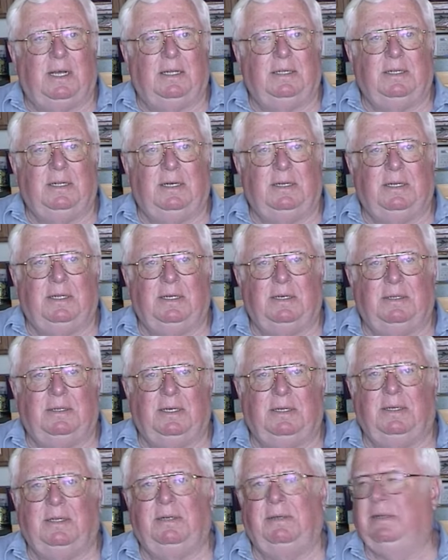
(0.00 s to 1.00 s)
Sliding down the
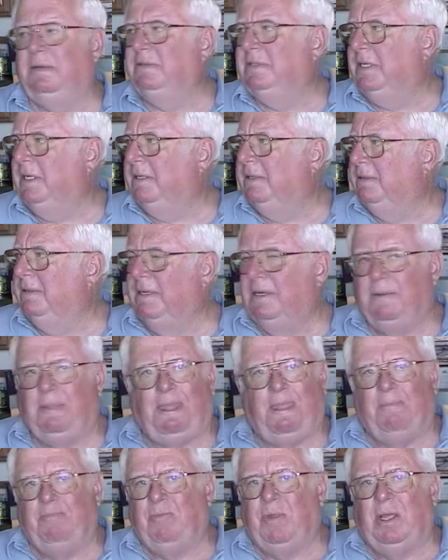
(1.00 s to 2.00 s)
hill. You don't even see.
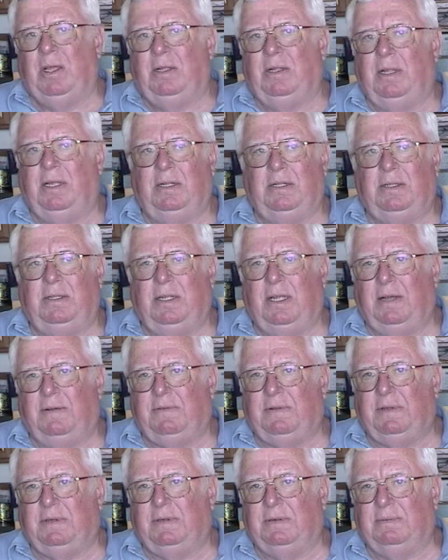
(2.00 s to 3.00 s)

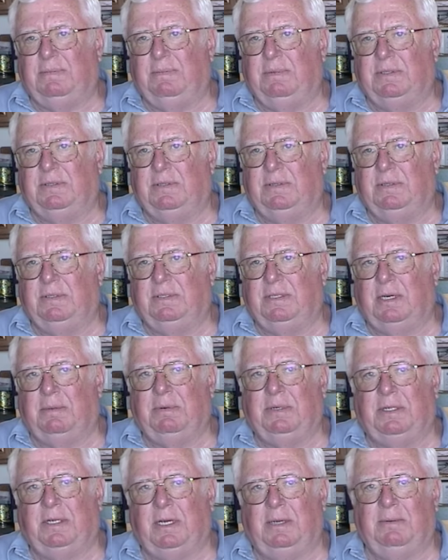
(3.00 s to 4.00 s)
They, after, as soon as
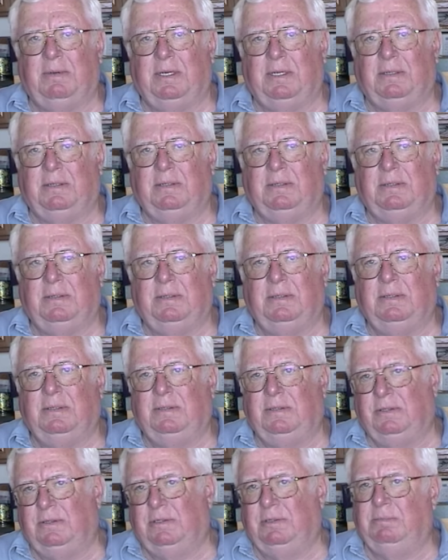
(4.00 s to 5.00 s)
supper time hit,
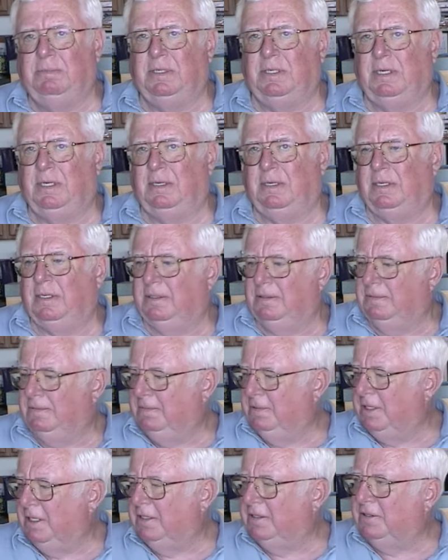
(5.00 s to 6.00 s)
Jewel put out a
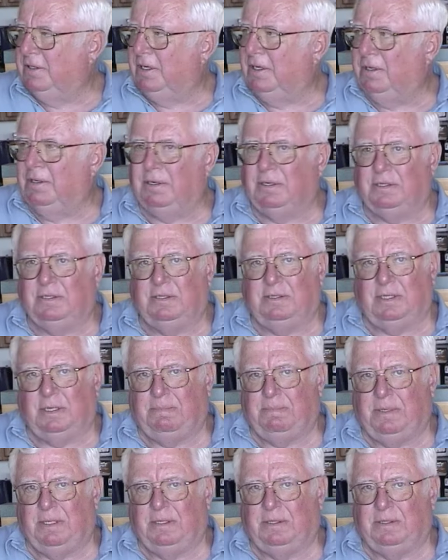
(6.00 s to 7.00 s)
set of saw
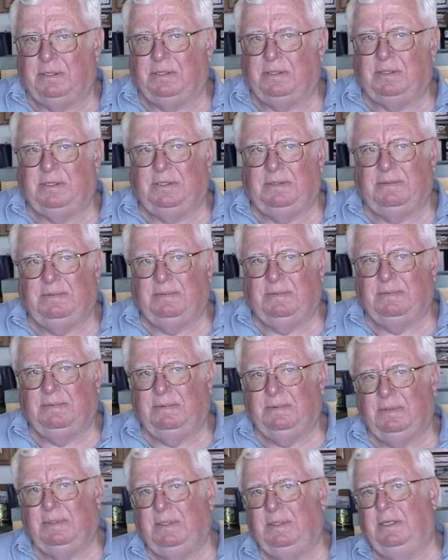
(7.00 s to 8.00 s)
horses up by the church
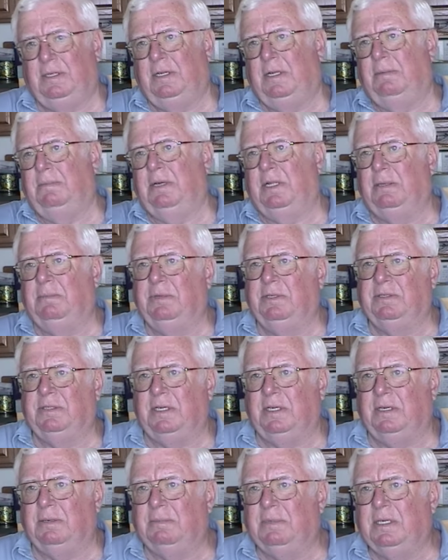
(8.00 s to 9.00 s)
and up by the
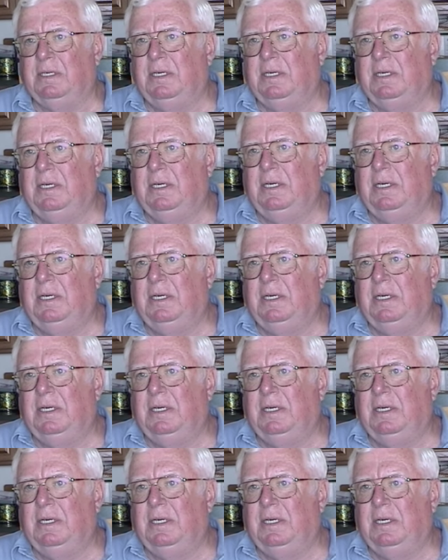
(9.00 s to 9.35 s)
museum.